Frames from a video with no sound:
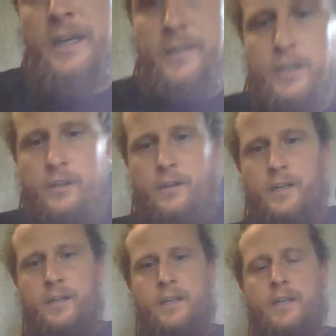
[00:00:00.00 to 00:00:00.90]
and that you're
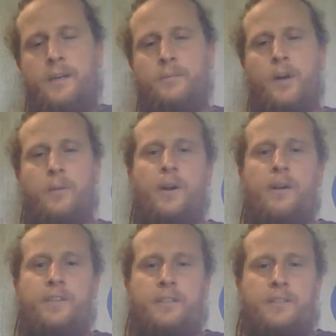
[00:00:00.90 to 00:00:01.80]
a
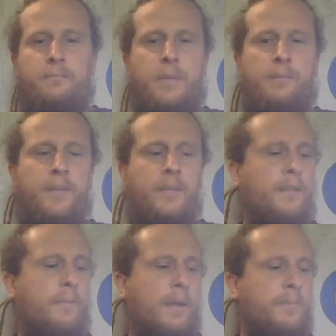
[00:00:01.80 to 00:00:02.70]
nonprofit, maybe
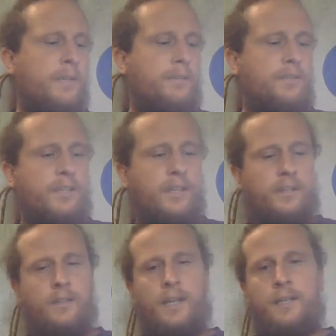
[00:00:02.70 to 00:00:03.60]
they might be interested
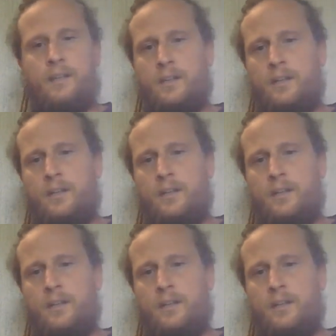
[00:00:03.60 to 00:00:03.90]
in like